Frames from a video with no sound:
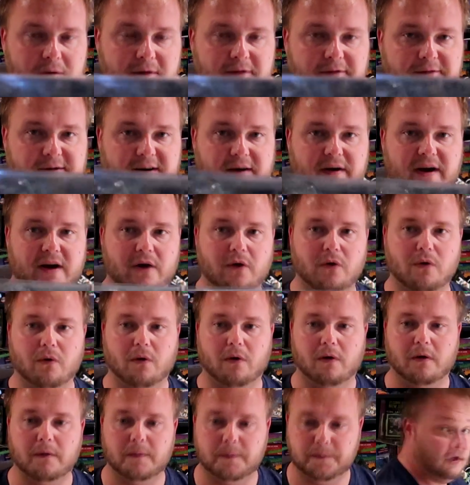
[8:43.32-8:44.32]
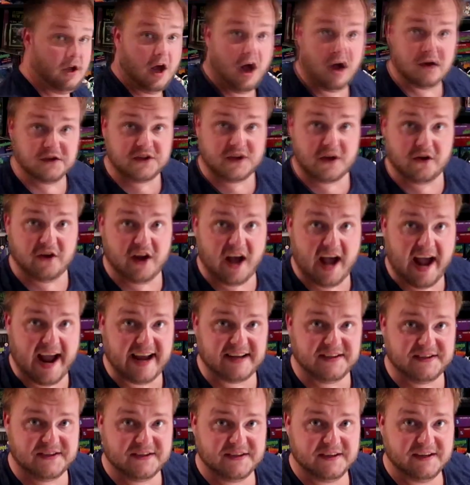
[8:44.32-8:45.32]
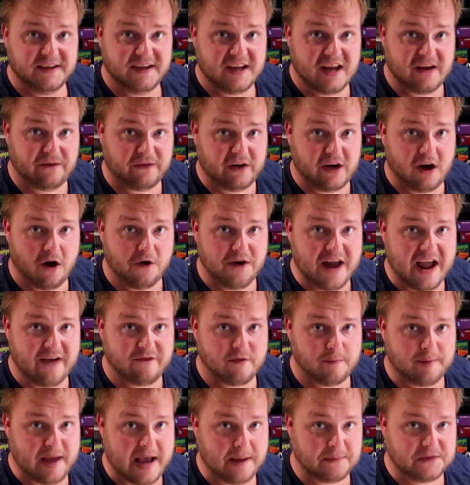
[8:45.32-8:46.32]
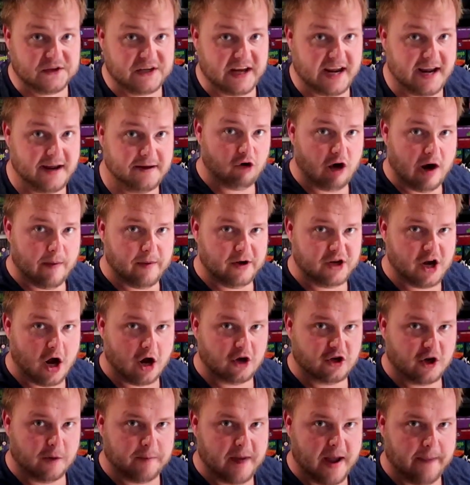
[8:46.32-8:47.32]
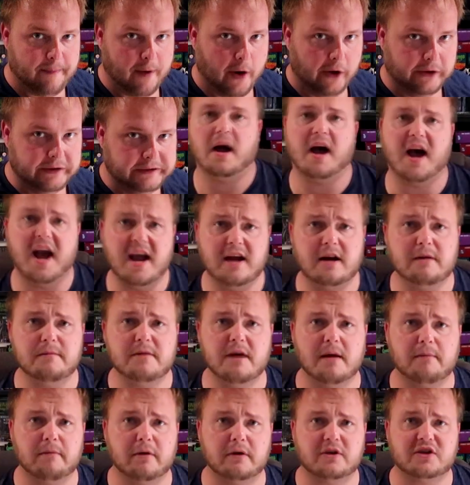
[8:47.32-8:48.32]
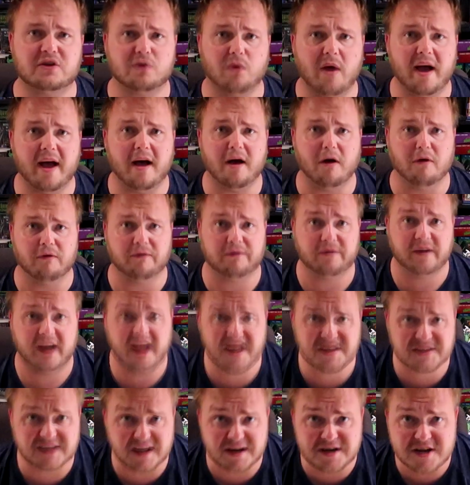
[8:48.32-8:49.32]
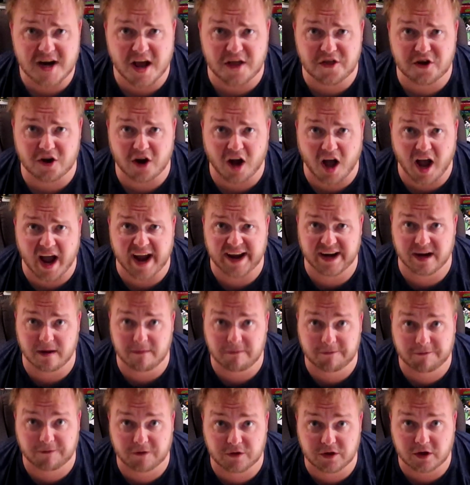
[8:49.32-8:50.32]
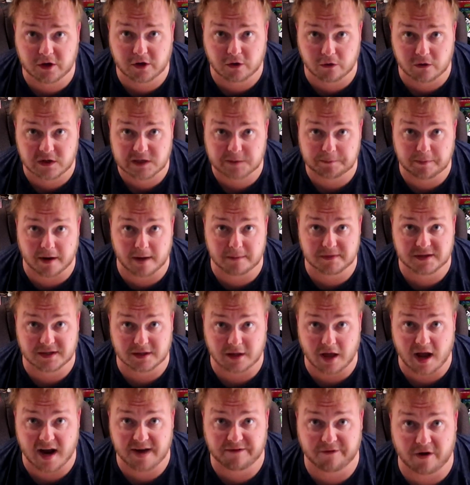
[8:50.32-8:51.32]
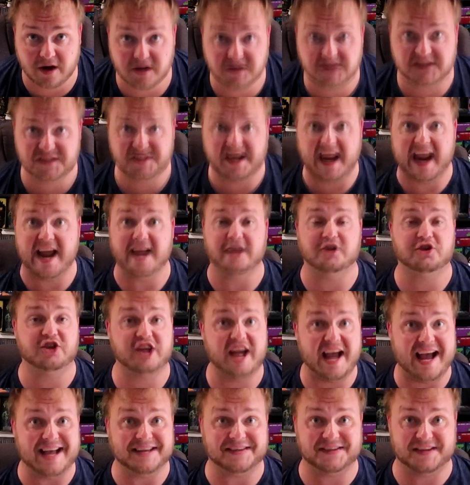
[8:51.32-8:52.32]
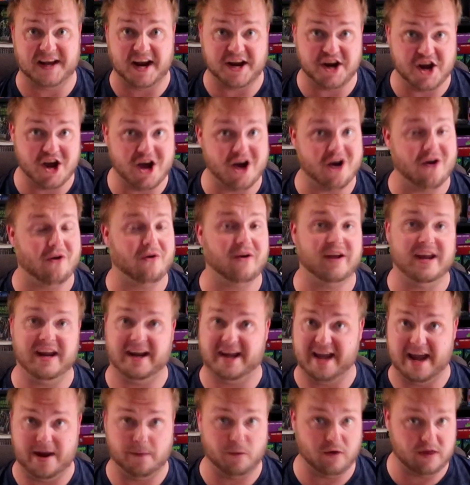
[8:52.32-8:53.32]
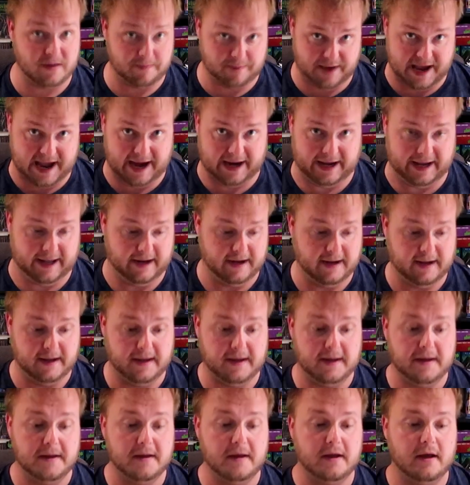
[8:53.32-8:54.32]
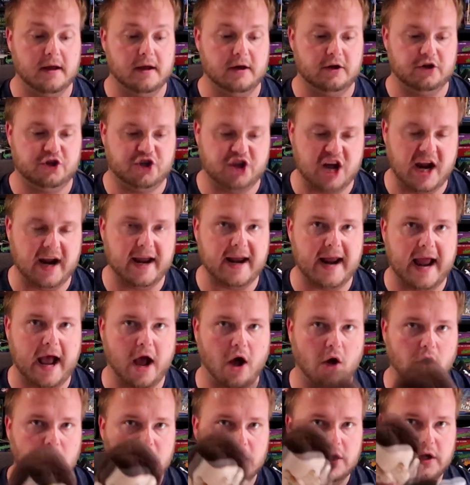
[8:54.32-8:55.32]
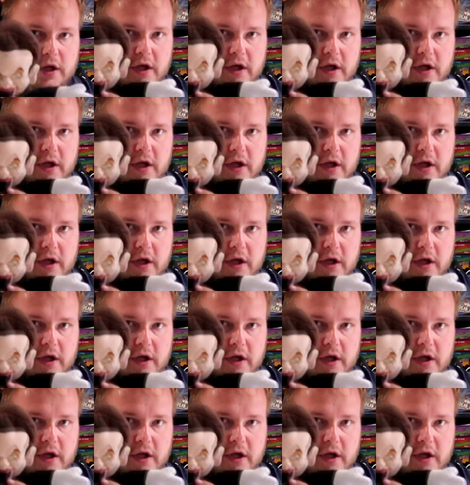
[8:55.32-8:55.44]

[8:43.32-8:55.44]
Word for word: Very cool. Also, guys, if you don't have a Pepsi, grab a Dr. Pepper. Item number 12 is another item for the Goosebumps live on stage. Yes, I know, it came with a packet. Check it out.